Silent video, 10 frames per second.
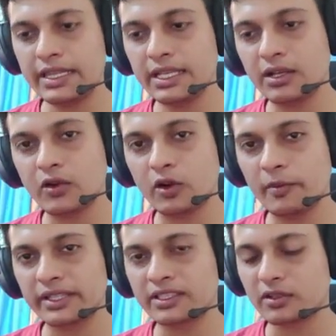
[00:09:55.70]
in the
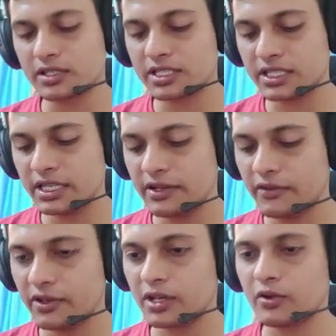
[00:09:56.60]
core methodology,
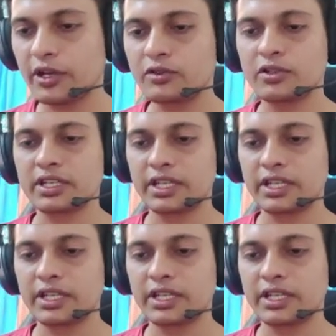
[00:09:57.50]
we are going to